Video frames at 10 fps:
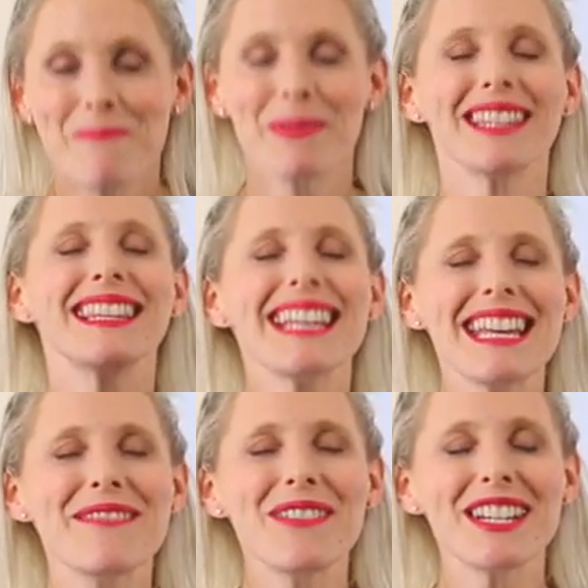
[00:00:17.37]

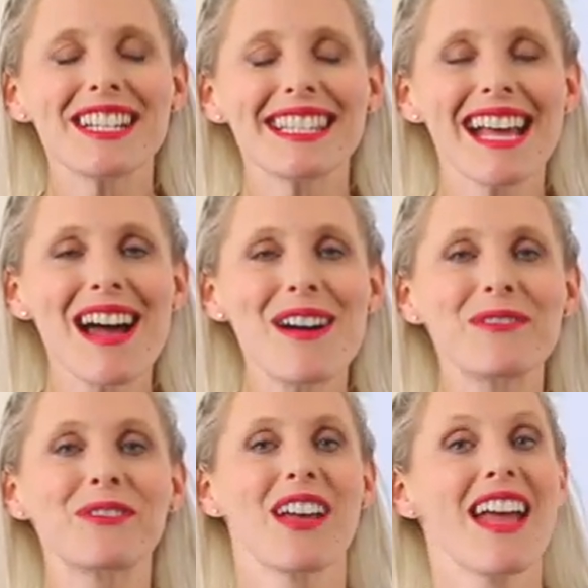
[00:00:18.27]
Believe in
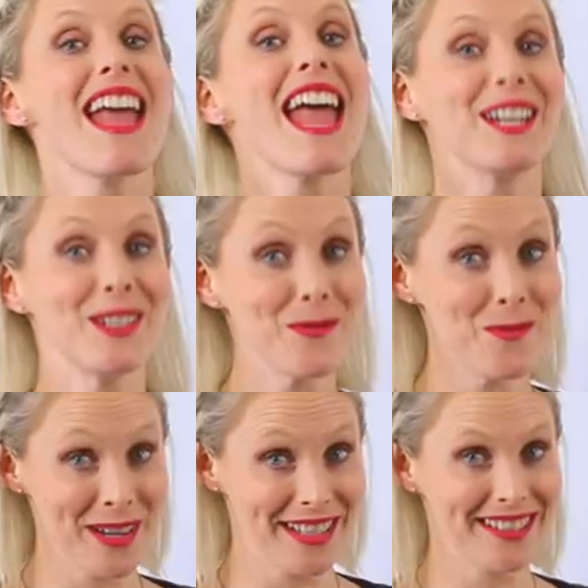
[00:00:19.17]
yourself and you
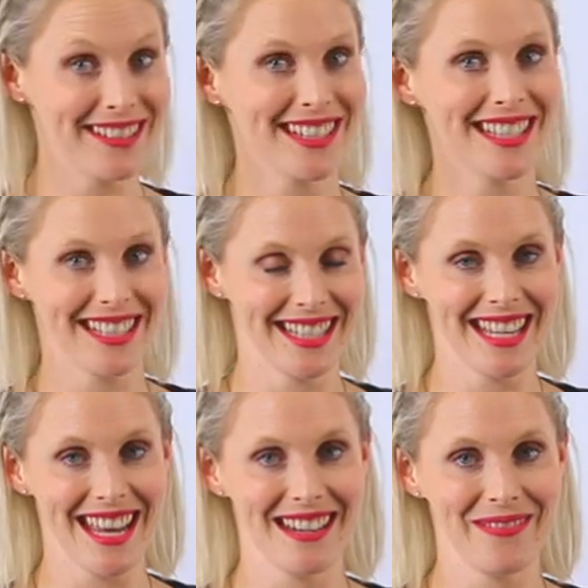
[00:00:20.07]
will
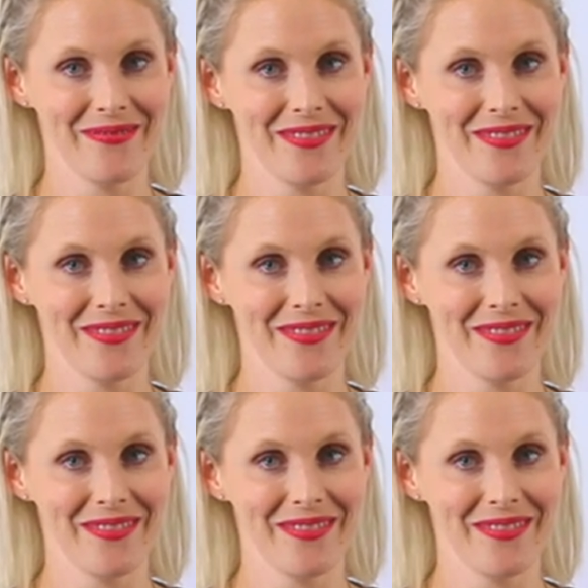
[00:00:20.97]
succeed.